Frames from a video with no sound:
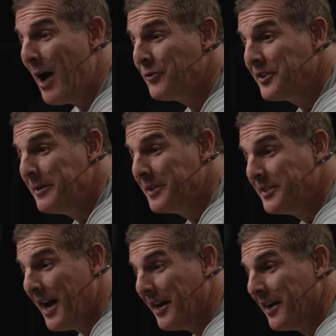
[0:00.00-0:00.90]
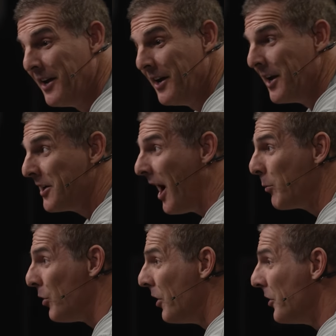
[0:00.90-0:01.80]
out to Him today,
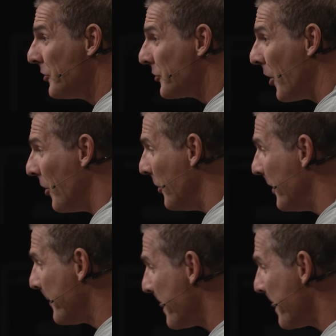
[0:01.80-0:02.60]
God will turn